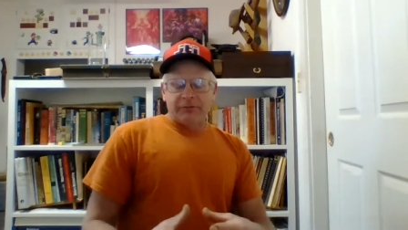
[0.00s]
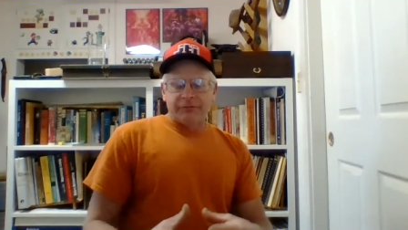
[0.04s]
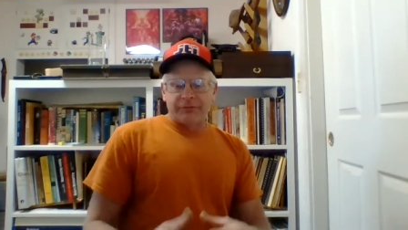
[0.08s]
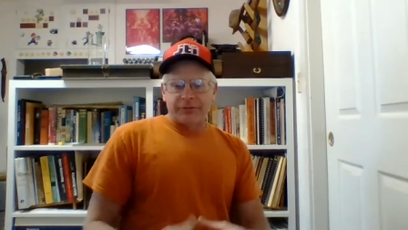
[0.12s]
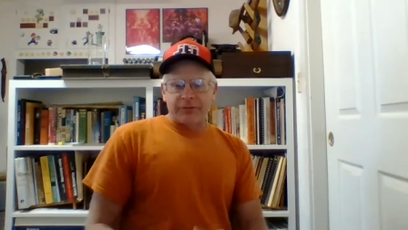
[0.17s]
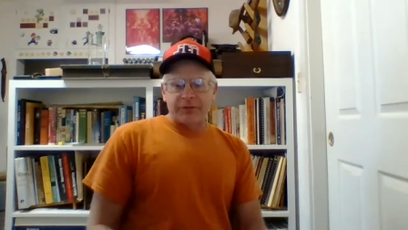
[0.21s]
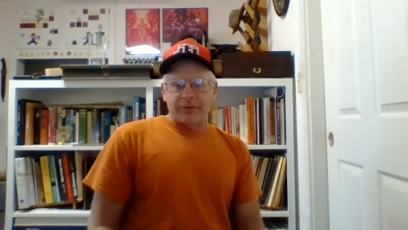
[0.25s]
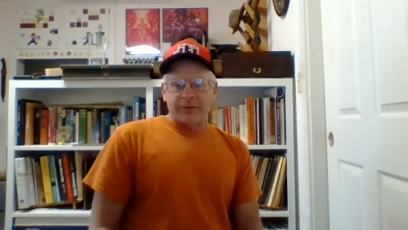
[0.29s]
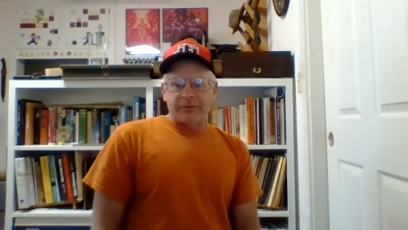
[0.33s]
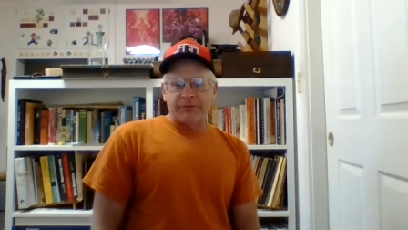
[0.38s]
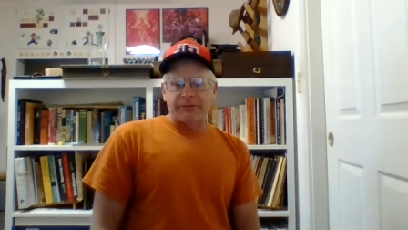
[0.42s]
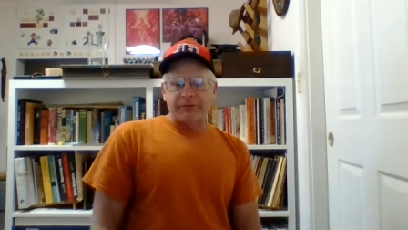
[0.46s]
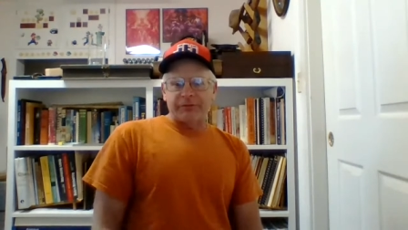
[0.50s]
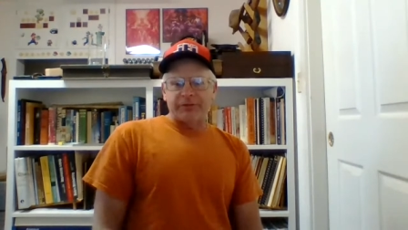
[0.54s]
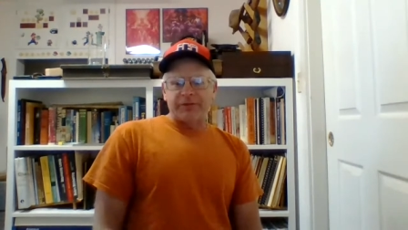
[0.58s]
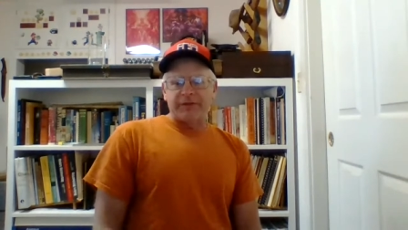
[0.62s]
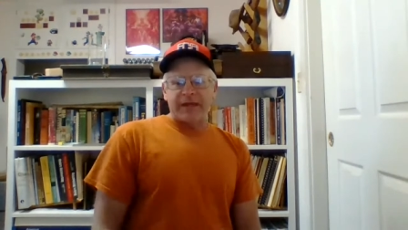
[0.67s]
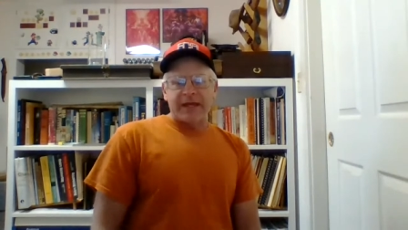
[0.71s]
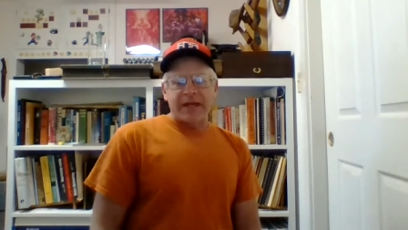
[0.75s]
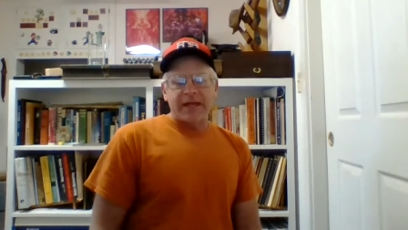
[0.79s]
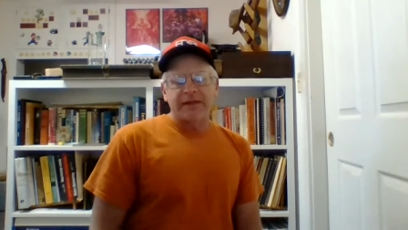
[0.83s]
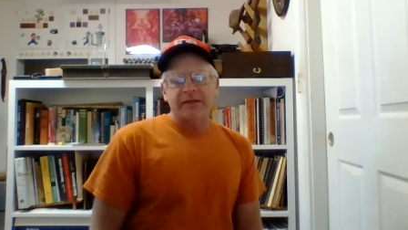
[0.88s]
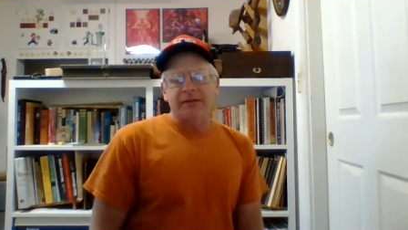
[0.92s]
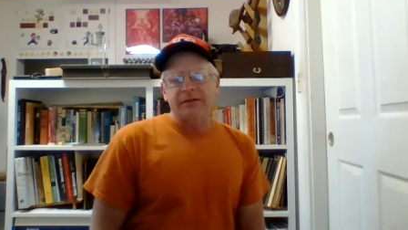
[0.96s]
for the, for
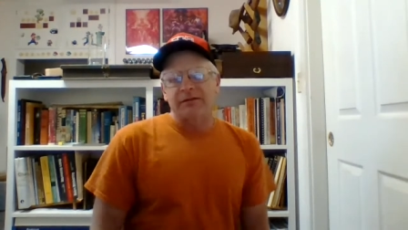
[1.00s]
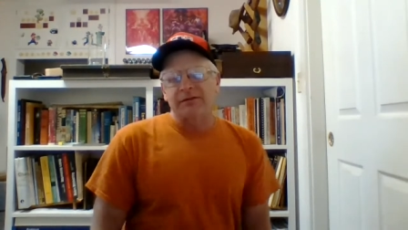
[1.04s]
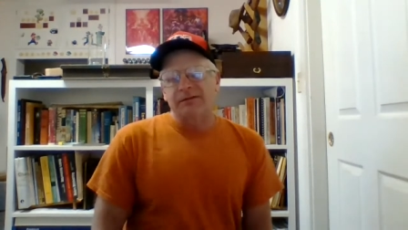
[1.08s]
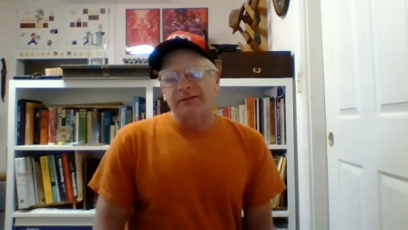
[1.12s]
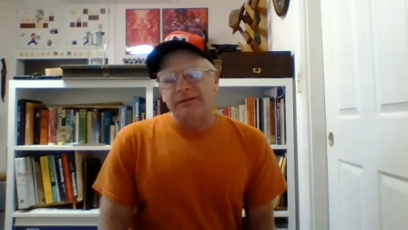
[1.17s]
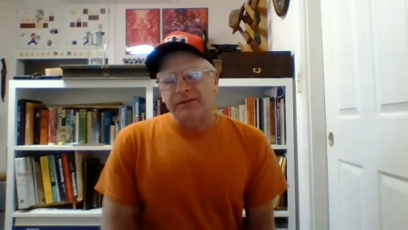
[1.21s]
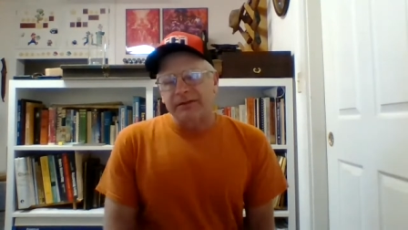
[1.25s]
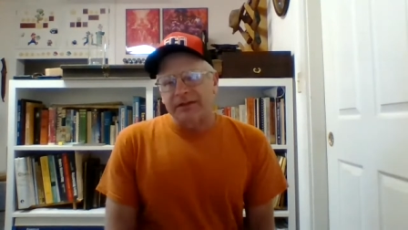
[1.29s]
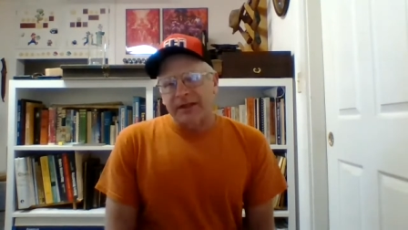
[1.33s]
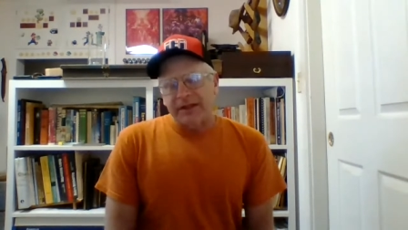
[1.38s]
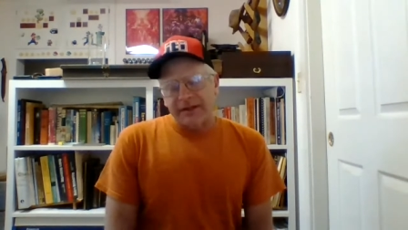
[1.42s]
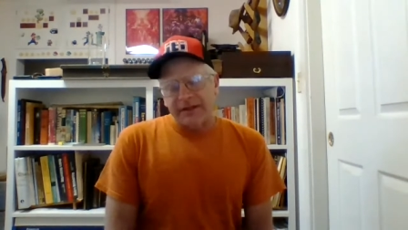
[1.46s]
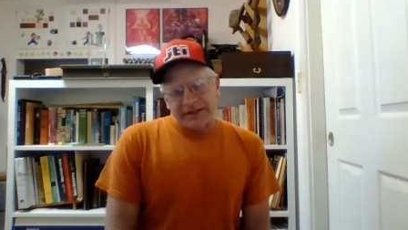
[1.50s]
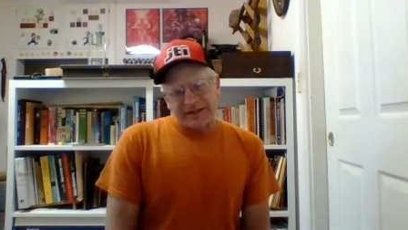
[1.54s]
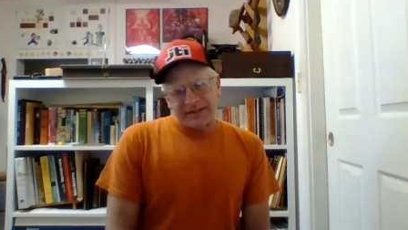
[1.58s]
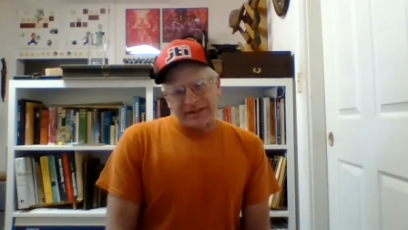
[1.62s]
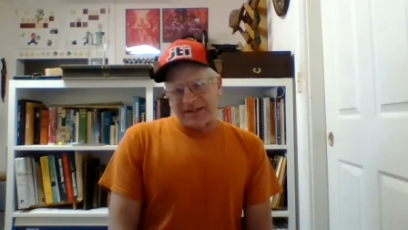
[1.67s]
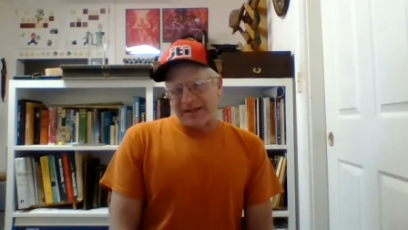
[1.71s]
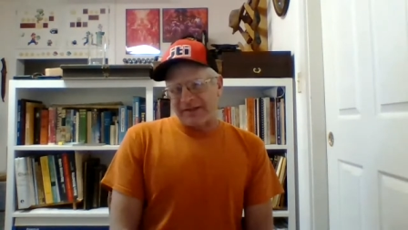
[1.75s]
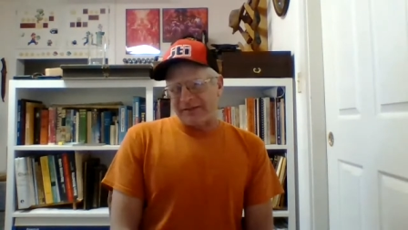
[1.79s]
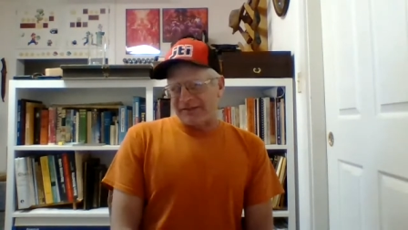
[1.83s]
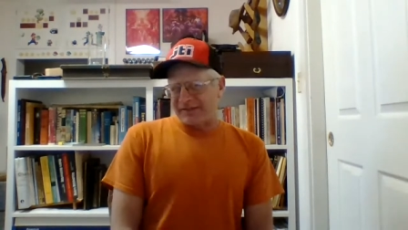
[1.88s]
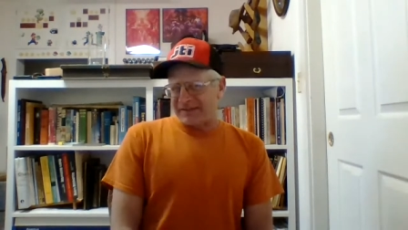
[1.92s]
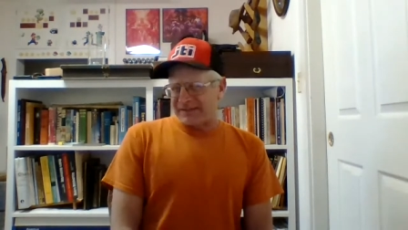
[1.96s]
that.
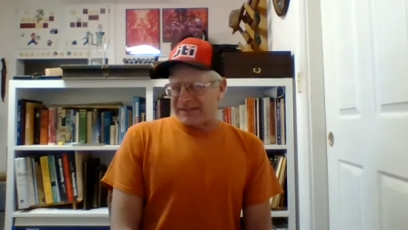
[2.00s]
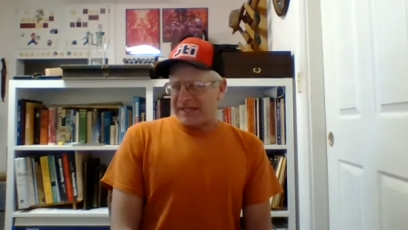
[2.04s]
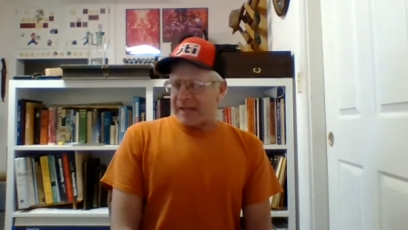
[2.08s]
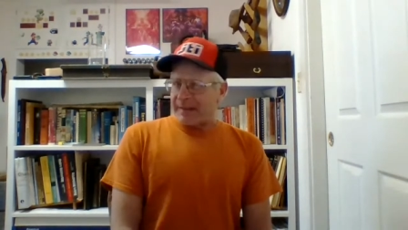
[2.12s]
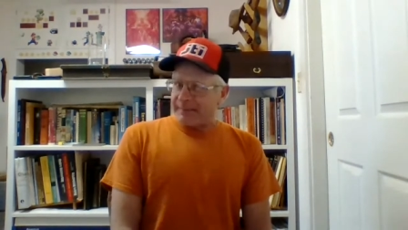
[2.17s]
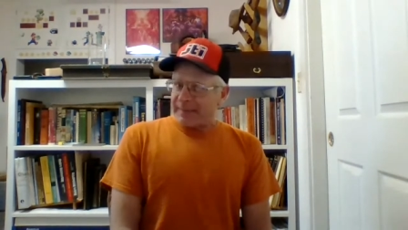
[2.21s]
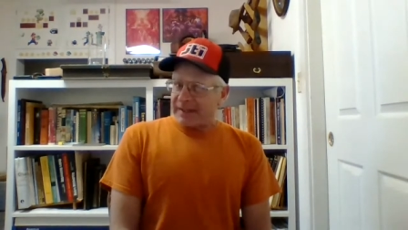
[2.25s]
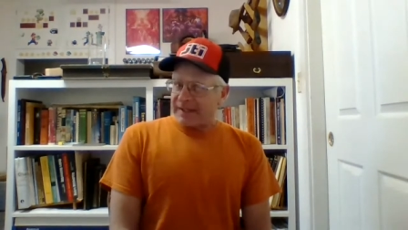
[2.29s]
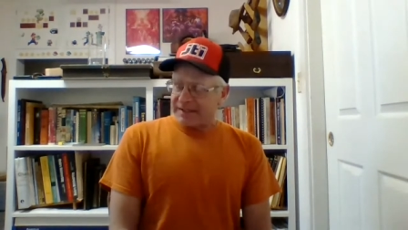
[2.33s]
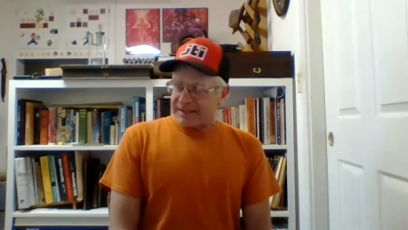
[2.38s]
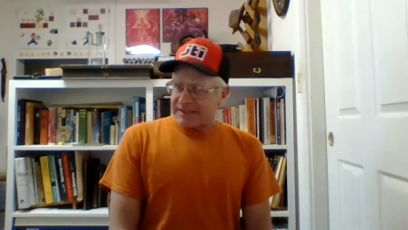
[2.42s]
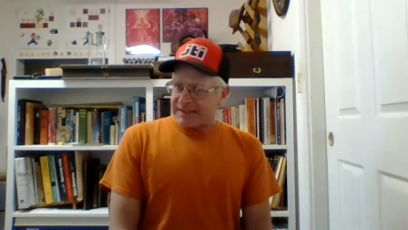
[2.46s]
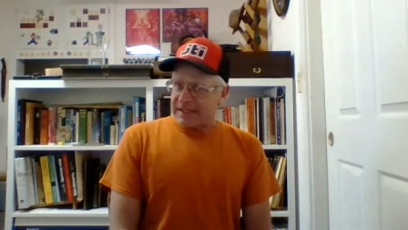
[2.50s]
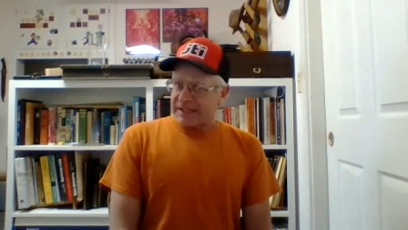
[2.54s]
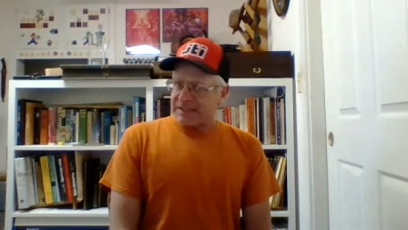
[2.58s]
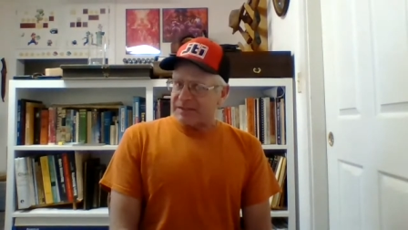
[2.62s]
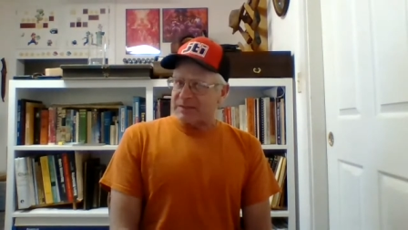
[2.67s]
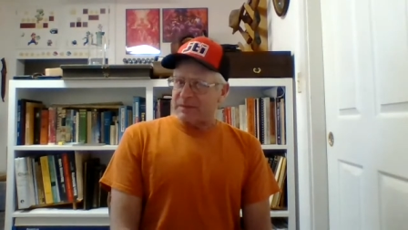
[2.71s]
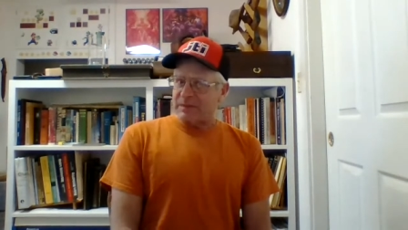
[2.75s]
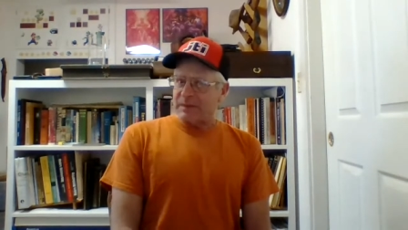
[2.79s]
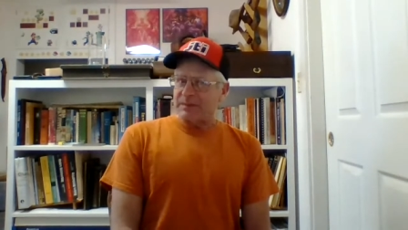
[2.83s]
It, it, does that make sense?